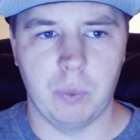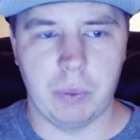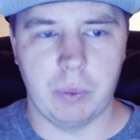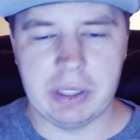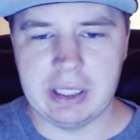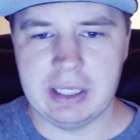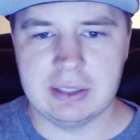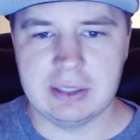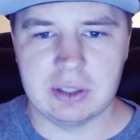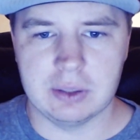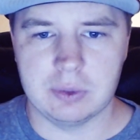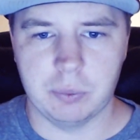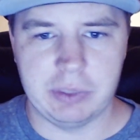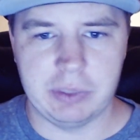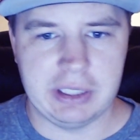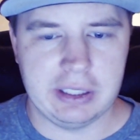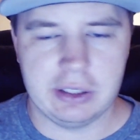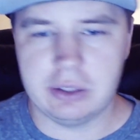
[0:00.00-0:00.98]
need
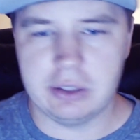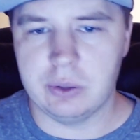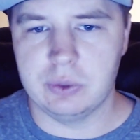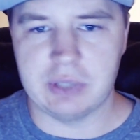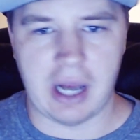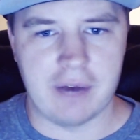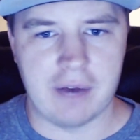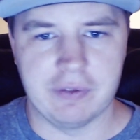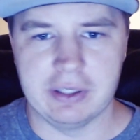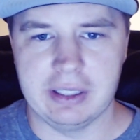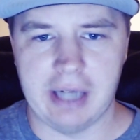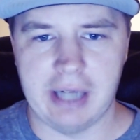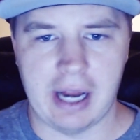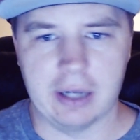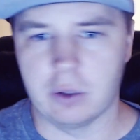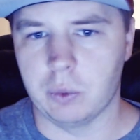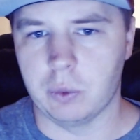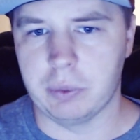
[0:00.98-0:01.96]
to use every
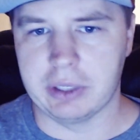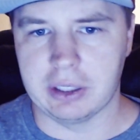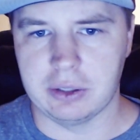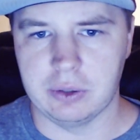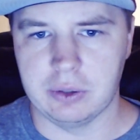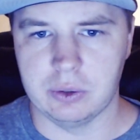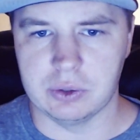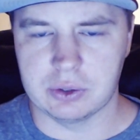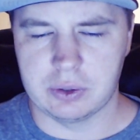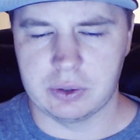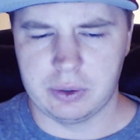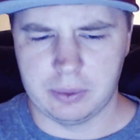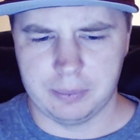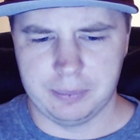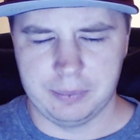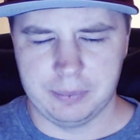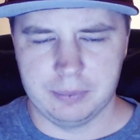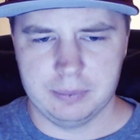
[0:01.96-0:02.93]
angle we can use.
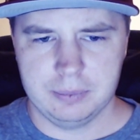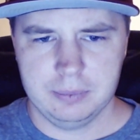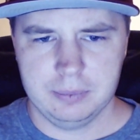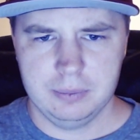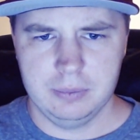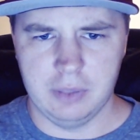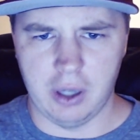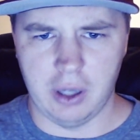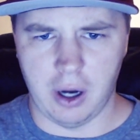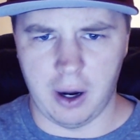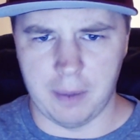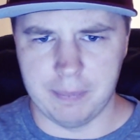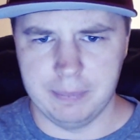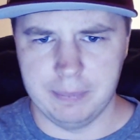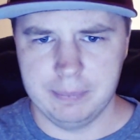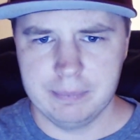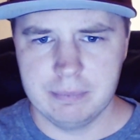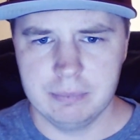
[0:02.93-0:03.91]

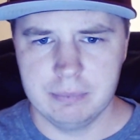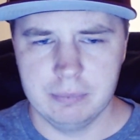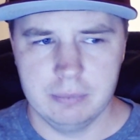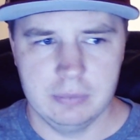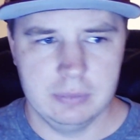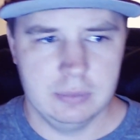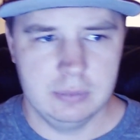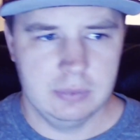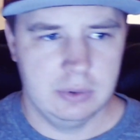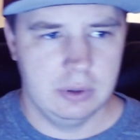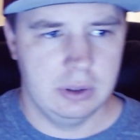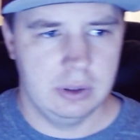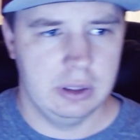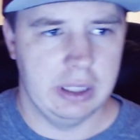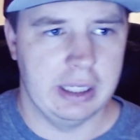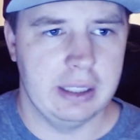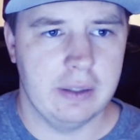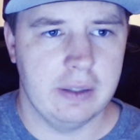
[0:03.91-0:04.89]

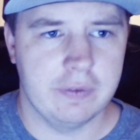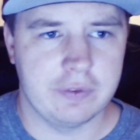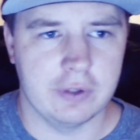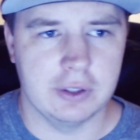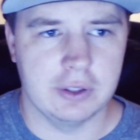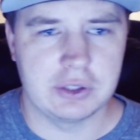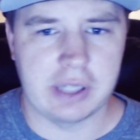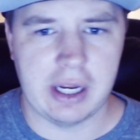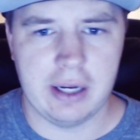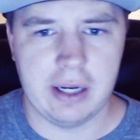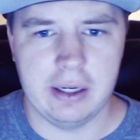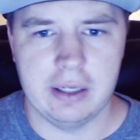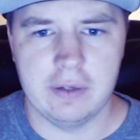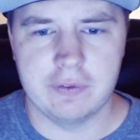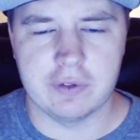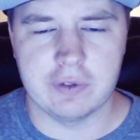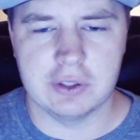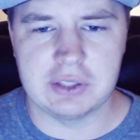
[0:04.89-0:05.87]
In the first
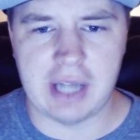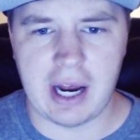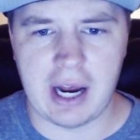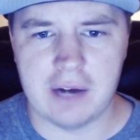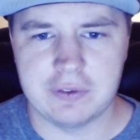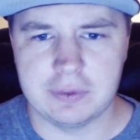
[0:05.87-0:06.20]
half,